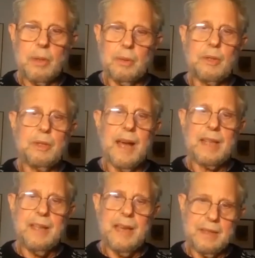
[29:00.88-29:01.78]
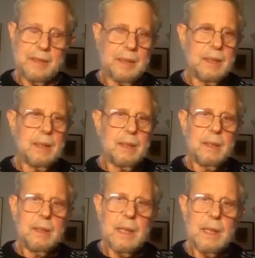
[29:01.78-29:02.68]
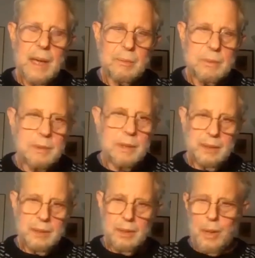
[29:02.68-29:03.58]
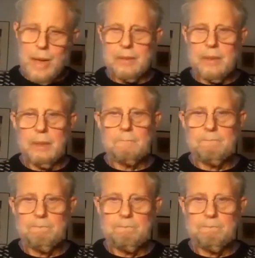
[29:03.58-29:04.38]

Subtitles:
certainly could not get out in Tohatchee.